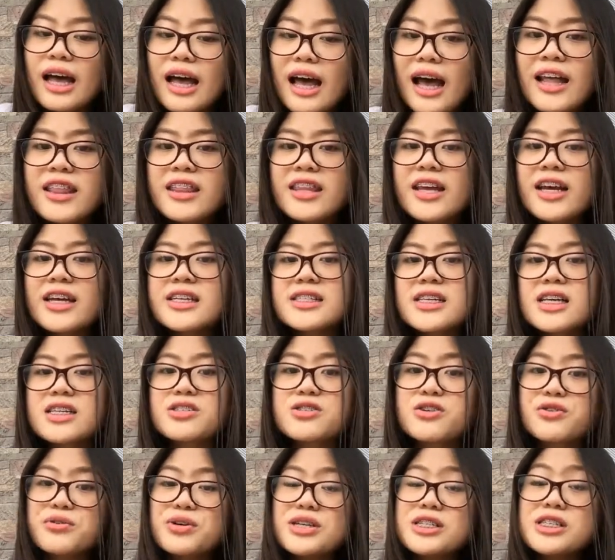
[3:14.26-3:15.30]
Ethics
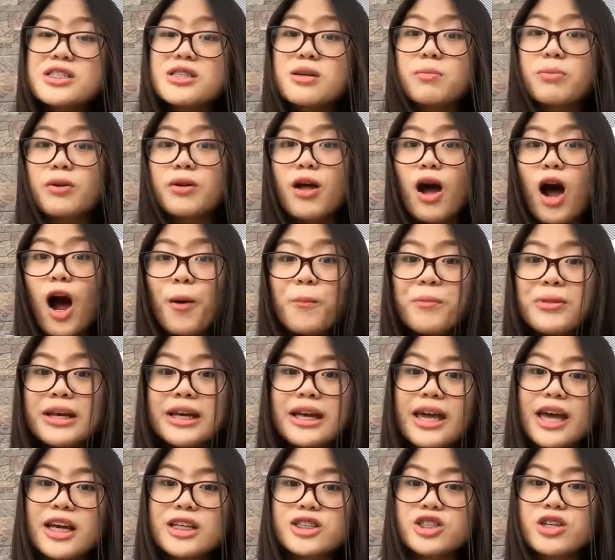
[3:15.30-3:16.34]
is the reasonable
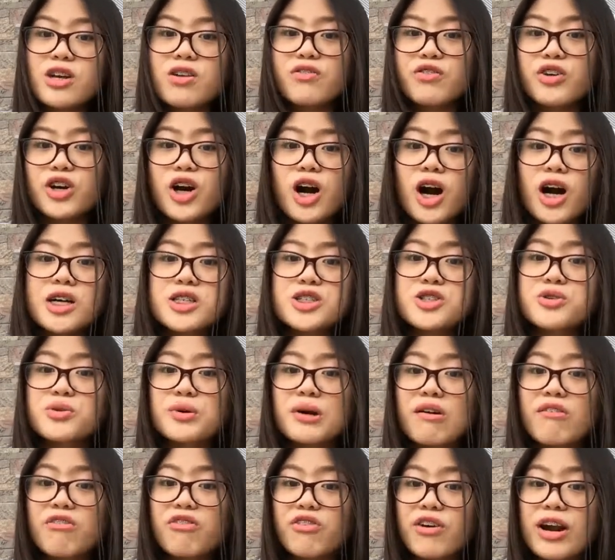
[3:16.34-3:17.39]
obligation for us
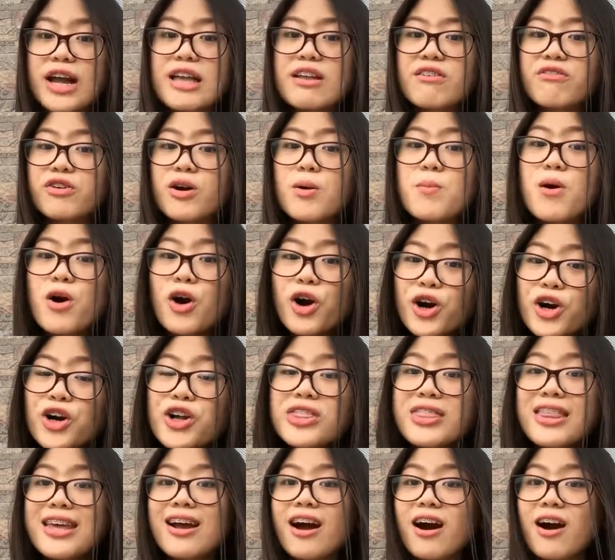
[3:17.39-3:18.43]
to refrain from
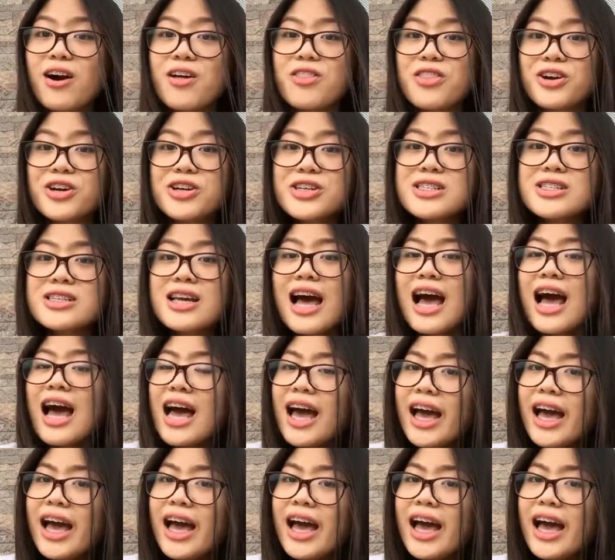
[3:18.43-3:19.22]
hurting others,